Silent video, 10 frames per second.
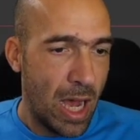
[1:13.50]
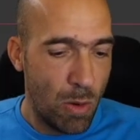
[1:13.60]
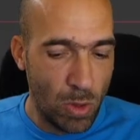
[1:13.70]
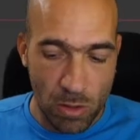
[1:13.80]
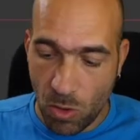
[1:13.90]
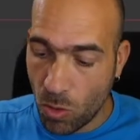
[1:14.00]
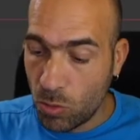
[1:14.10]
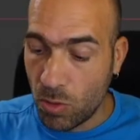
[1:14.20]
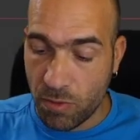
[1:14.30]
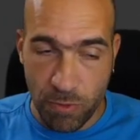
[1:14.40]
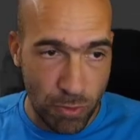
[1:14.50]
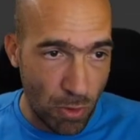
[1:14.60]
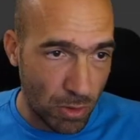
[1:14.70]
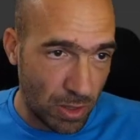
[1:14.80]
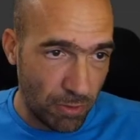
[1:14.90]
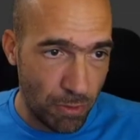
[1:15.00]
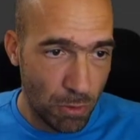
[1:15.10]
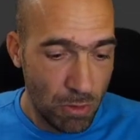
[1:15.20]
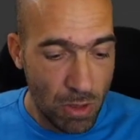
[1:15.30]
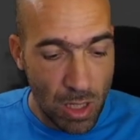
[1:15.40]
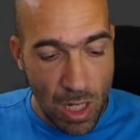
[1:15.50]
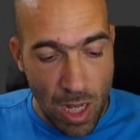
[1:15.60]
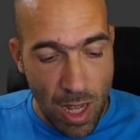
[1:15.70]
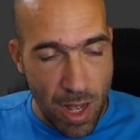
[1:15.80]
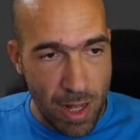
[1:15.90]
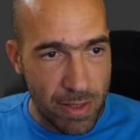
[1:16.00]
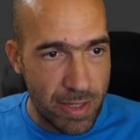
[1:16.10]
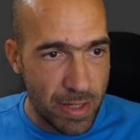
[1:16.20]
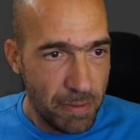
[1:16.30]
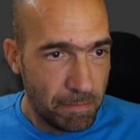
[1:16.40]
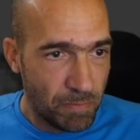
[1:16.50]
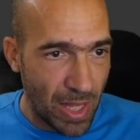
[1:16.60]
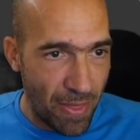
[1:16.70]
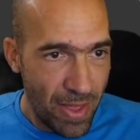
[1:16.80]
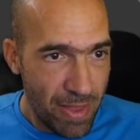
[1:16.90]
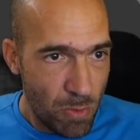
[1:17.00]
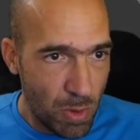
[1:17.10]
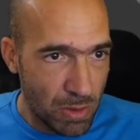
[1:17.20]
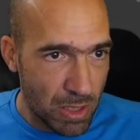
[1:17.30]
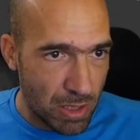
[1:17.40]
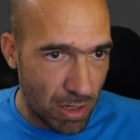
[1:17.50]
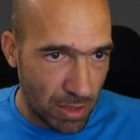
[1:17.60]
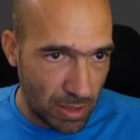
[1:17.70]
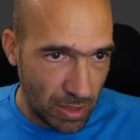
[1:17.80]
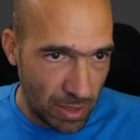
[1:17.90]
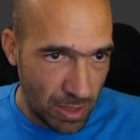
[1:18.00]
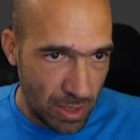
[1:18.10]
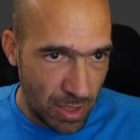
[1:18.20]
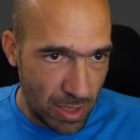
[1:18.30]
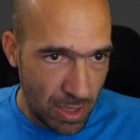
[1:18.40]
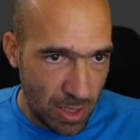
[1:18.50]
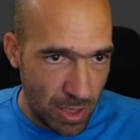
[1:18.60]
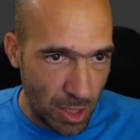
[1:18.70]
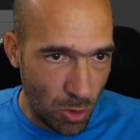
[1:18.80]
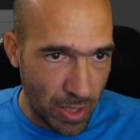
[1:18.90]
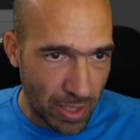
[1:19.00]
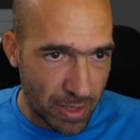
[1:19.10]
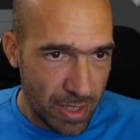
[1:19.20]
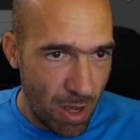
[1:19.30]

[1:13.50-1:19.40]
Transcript: I will go to the front view, Alt-Z, and then we will start doing it.